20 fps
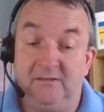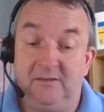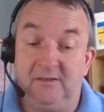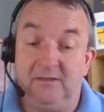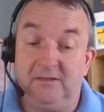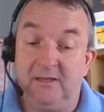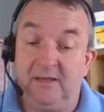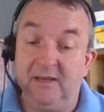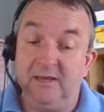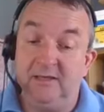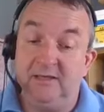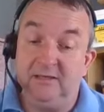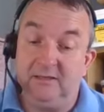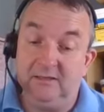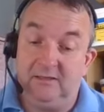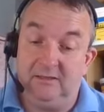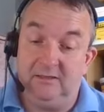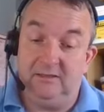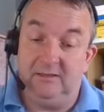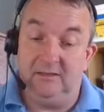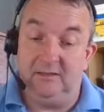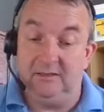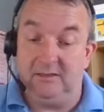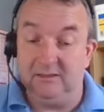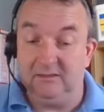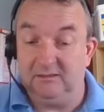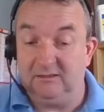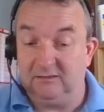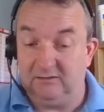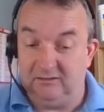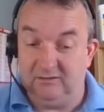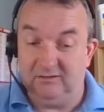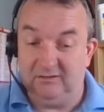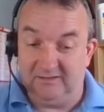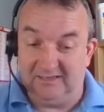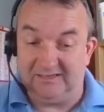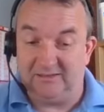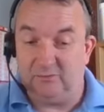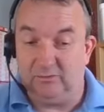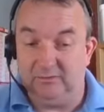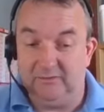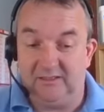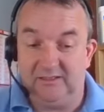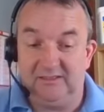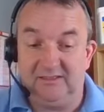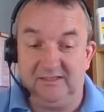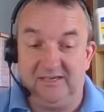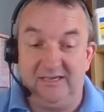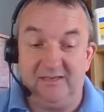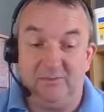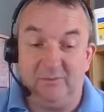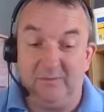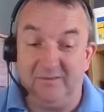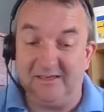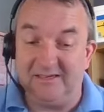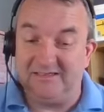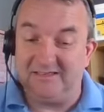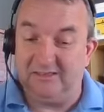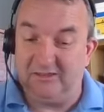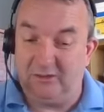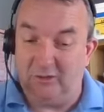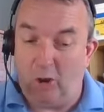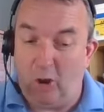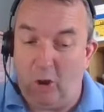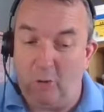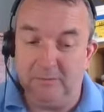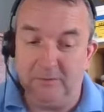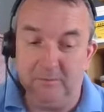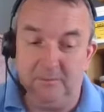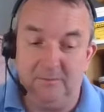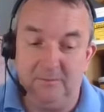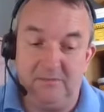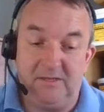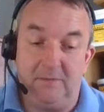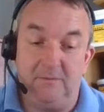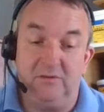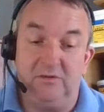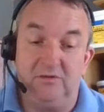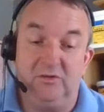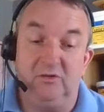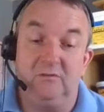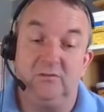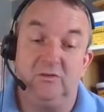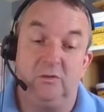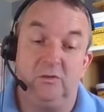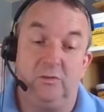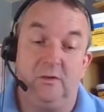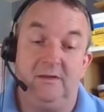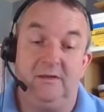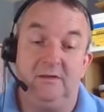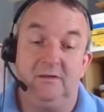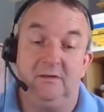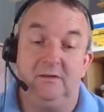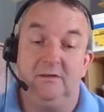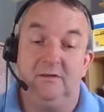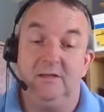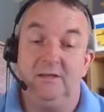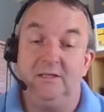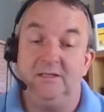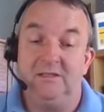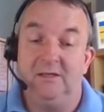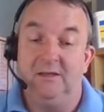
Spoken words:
day, or that's what they say, but that's an optimum temperature of 20 degrees